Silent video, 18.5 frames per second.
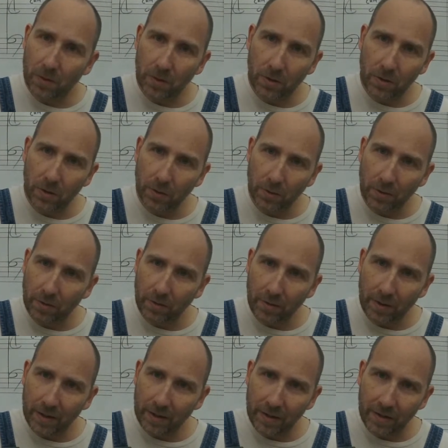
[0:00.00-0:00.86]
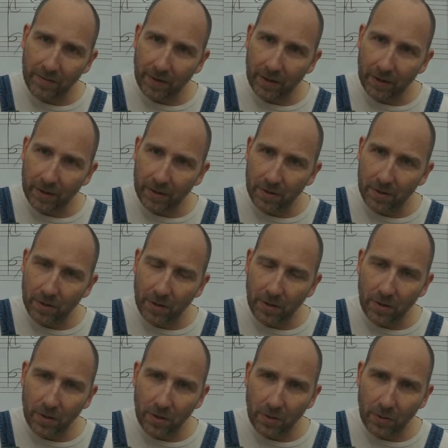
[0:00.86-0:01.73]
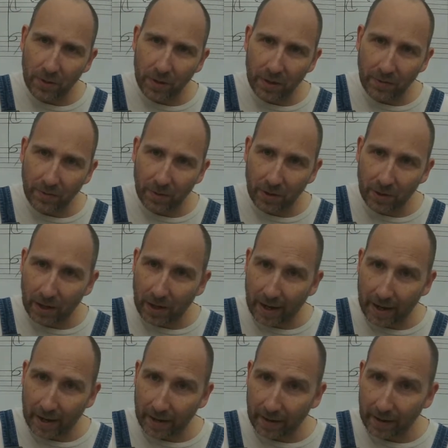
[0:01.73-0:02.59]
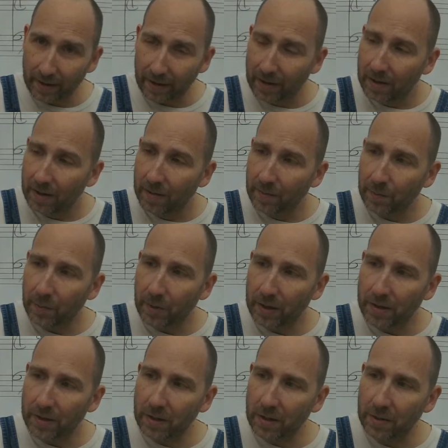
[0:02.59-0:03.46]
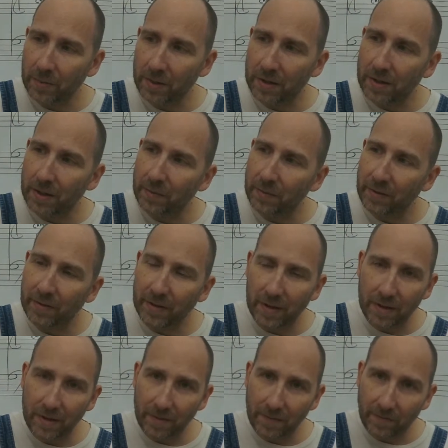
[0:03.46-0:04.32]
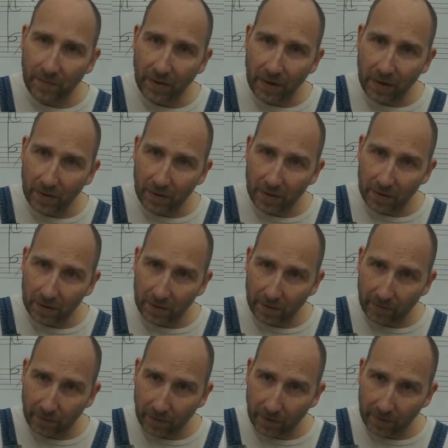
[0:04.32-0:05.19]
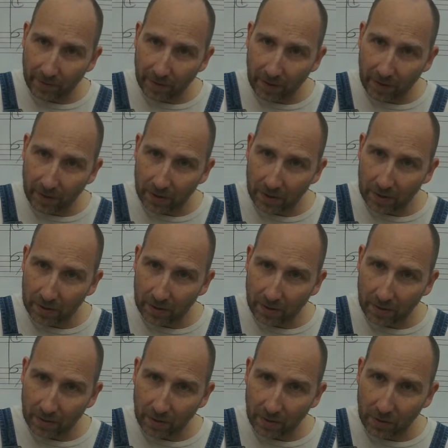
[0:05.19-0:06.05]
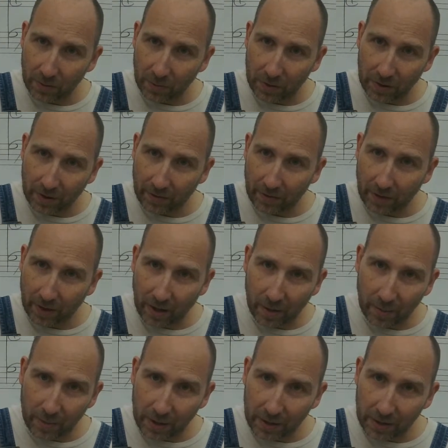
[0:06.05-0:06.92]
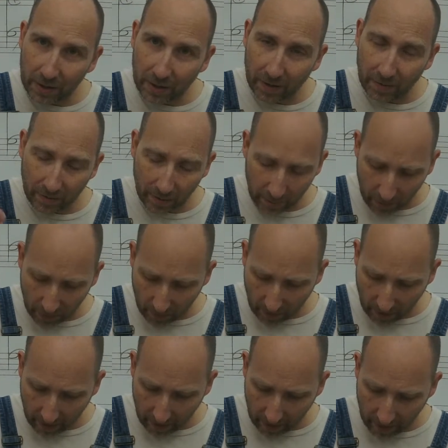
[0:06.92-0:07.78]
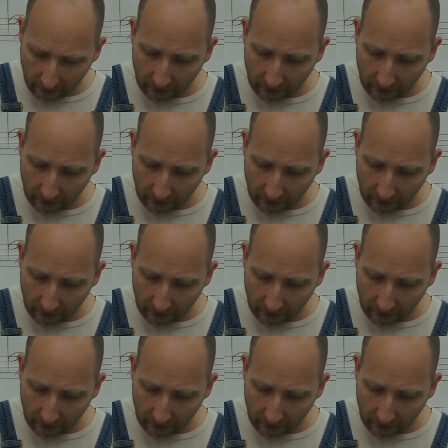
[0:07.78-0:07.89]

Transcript: 2 or 3 of these fingers. You can use whichever you like, but it's going to be some of these fingers, the 4 fingers, use whichever combination of them you want.